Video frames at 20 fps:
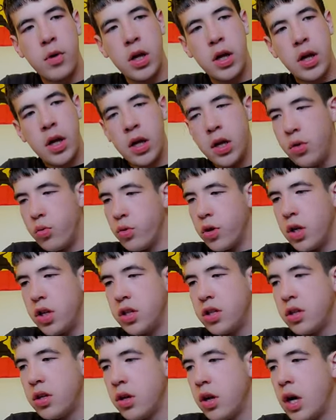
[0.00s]

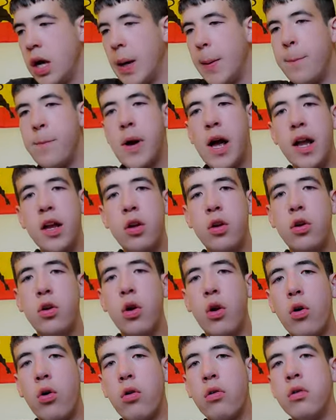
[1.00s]
anyways, my
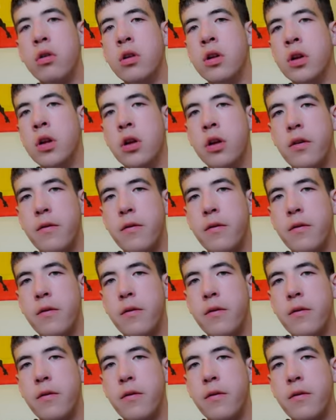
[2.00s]
goal